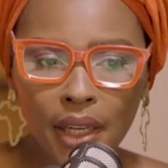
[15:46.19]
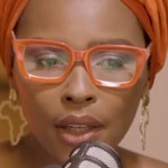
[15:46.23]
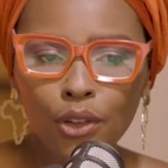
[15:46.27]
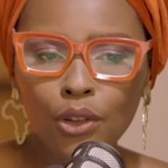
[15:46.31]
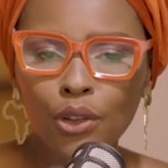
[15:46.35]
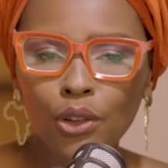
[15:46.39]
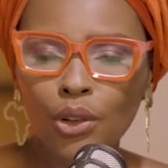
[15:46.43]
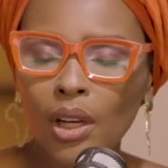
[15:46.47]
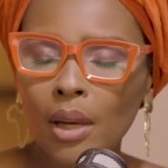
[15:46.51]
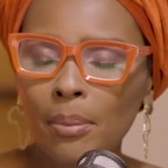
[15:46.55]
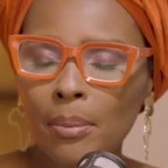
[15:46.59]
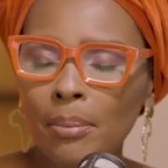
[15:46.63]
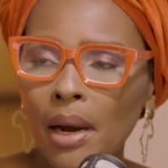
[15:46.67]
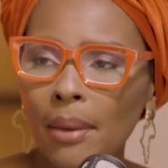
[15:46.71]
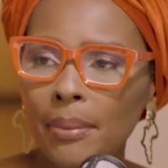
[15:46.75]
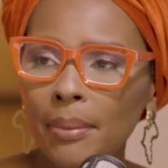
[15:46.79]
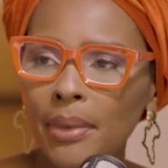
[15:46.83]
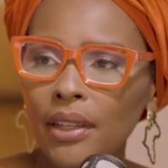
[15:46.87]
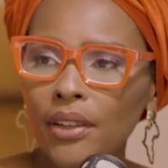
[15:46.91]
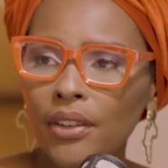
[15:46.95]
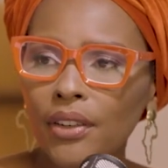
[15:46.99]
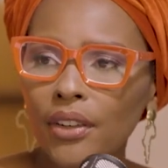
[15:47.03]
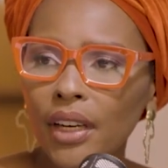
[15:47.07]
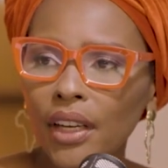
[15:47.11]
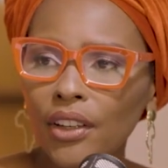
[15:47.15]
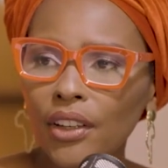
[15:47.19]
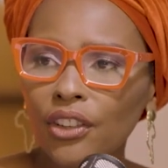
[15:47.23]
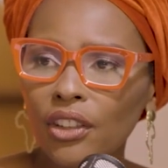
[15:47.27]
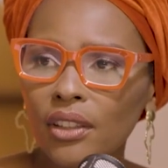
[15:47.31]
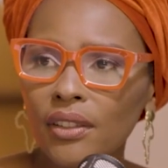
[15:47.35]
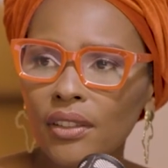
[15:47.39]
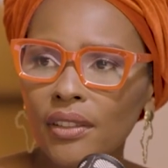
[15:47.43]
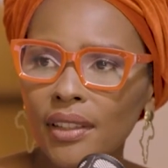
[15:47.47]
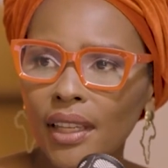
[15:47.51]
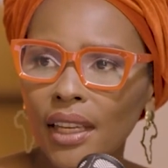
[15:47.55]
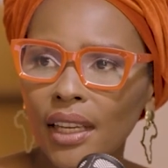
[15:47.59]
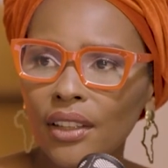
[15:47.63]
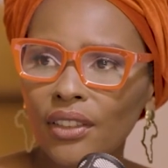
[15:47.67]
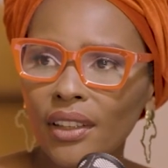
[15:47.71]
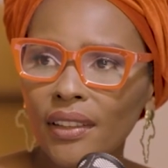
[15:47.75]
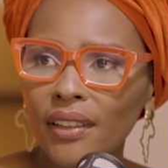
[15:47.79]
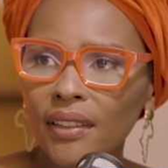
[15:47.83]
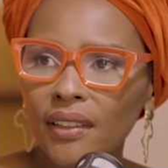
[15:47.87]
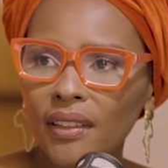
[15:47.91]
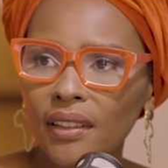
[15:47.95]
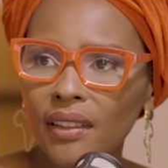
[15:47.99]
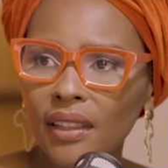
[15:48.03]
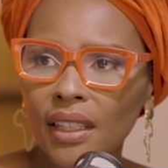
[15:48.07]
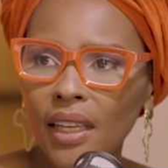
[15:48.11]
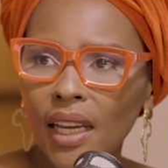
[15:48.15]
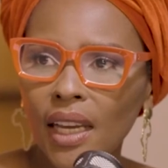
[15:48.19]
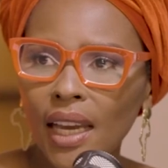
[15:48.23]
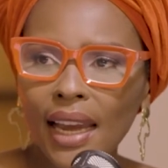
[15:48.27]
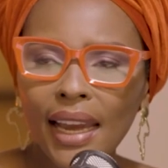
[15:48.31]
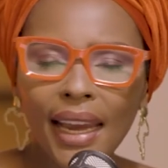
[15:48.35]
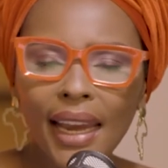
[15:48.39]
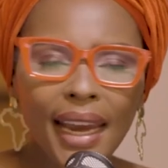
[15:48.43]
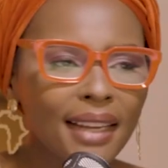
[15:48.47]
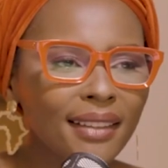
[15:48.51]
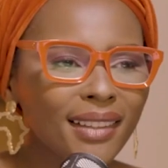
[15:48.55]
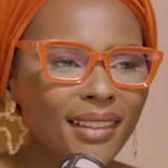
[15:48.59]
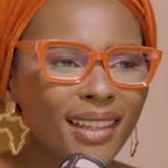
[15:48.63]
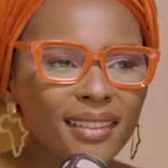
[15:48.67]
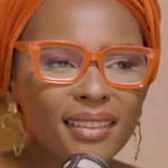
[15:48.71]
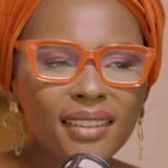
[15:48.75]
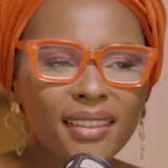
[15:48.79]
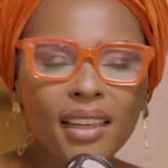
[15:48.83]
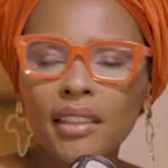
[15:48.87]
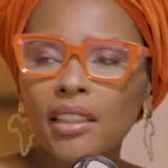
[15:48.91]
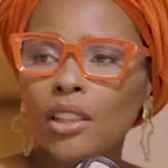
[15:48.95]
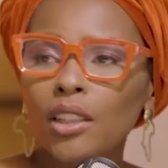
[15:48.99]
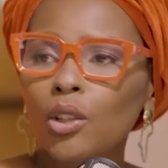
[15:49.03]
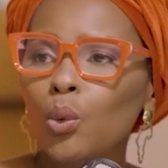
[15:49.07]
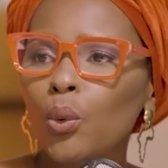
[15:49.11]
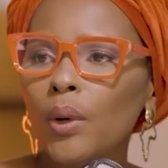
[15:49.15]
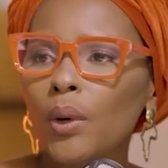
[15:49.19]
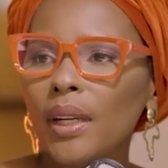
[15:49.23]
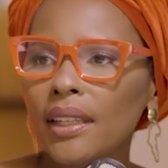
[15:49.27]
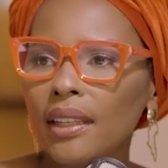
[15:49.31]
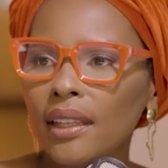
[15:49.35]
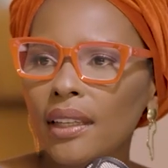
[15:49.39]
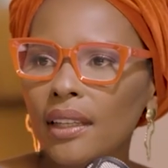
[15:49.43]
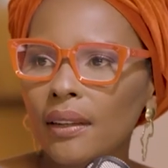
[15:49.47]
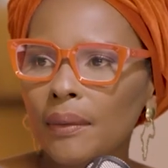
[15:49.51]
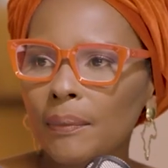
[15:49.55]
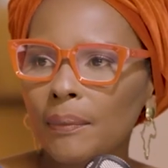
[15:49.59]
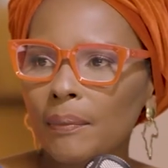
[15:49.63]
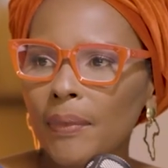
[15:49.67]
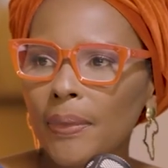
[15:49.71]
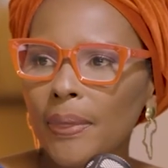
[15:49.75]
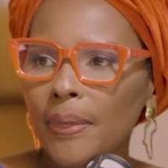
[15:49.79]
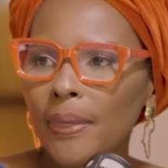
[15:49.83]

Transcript: into a public relations agency and just started working.